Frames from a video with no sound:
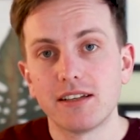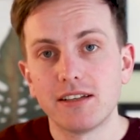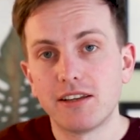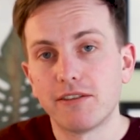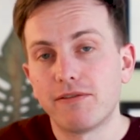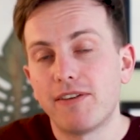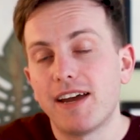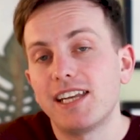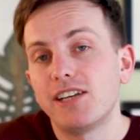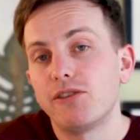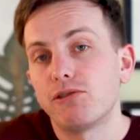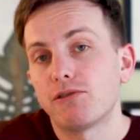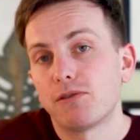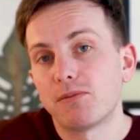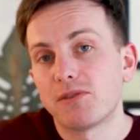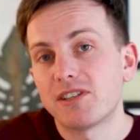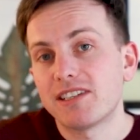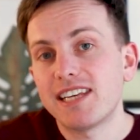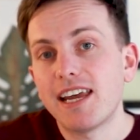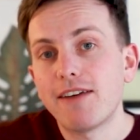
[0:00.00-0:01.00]
the values
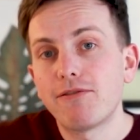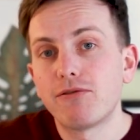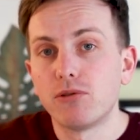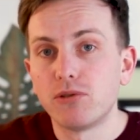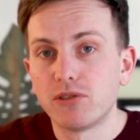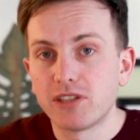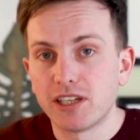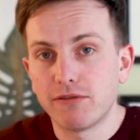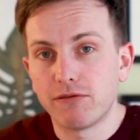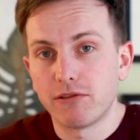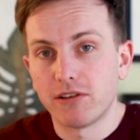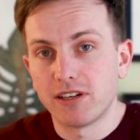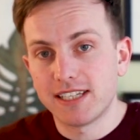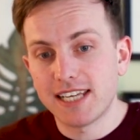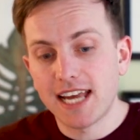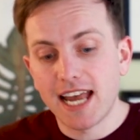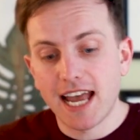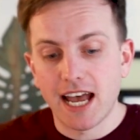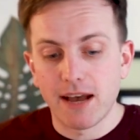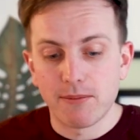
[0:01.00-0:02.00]
from several different
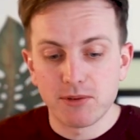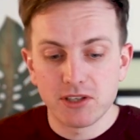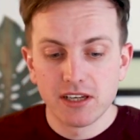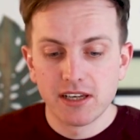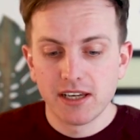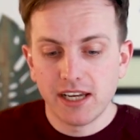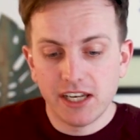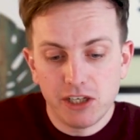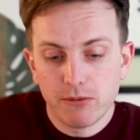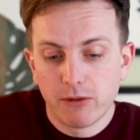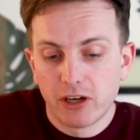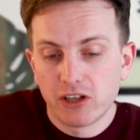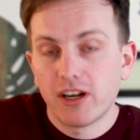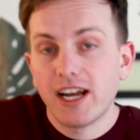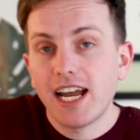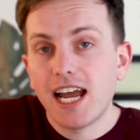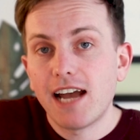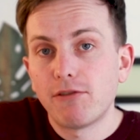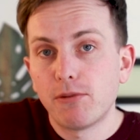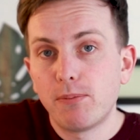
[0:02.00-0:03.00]
tabs, and you might
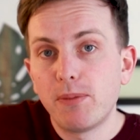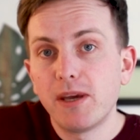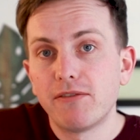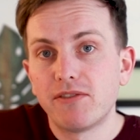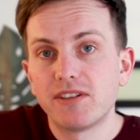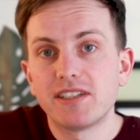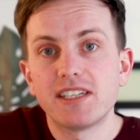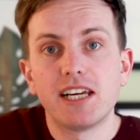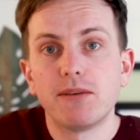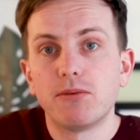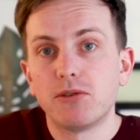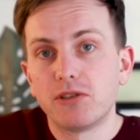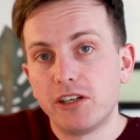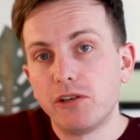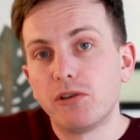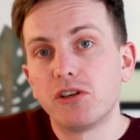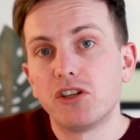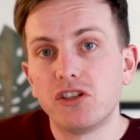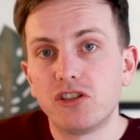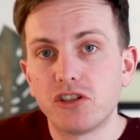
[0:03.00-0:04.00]
not have a pivot table that
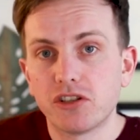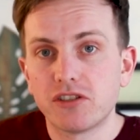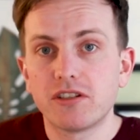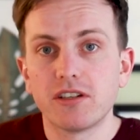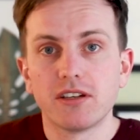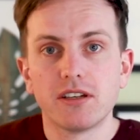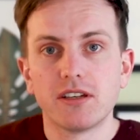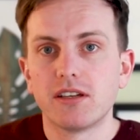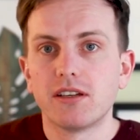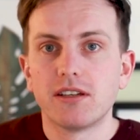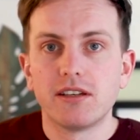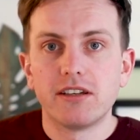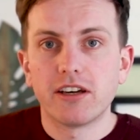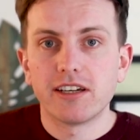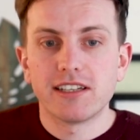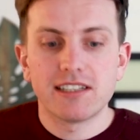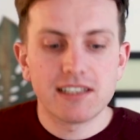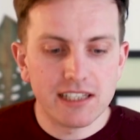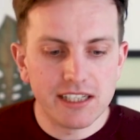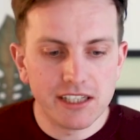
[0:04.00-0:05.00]
you can just
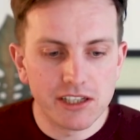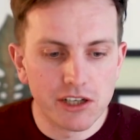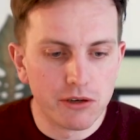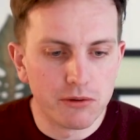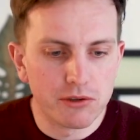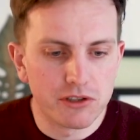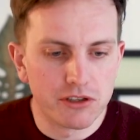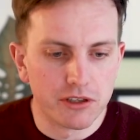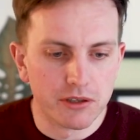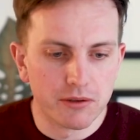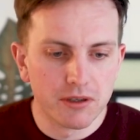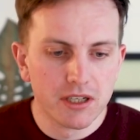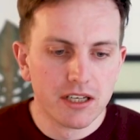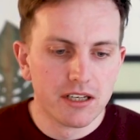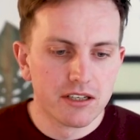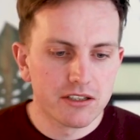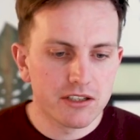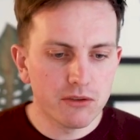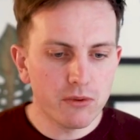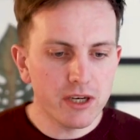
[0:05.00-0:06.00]
nicely go to.
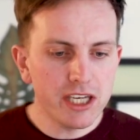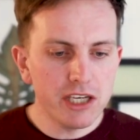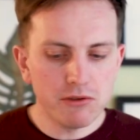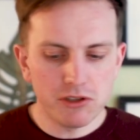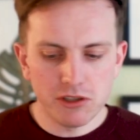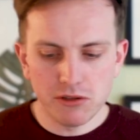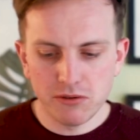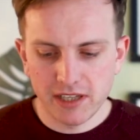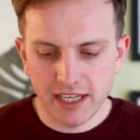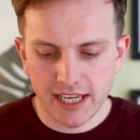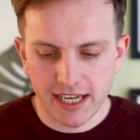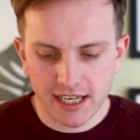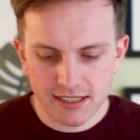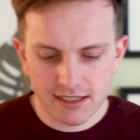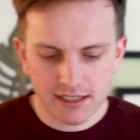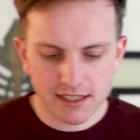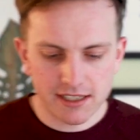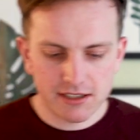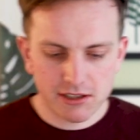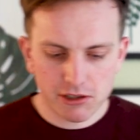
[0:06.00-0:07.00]
So the way you do
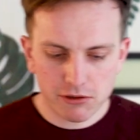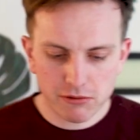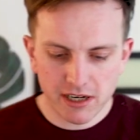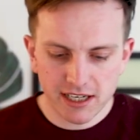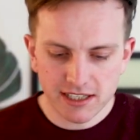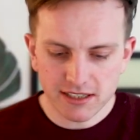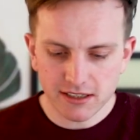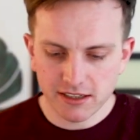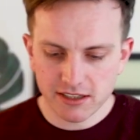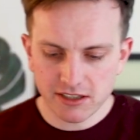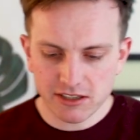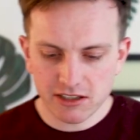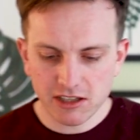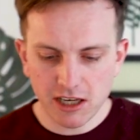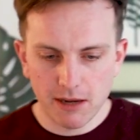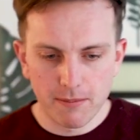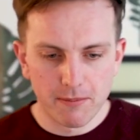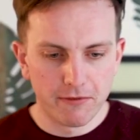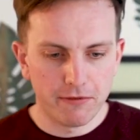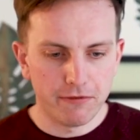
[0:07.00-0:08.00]
this is create a
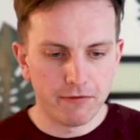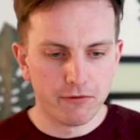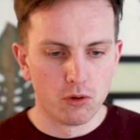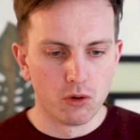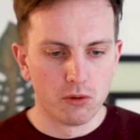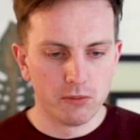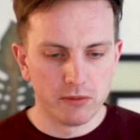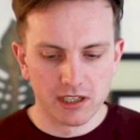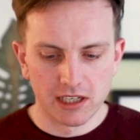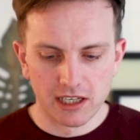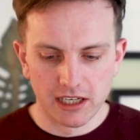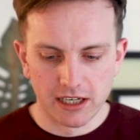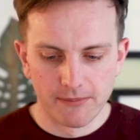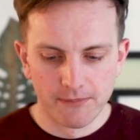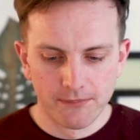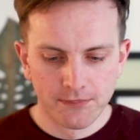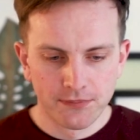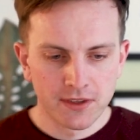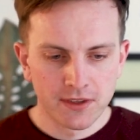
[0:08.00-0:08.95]
SUM formula.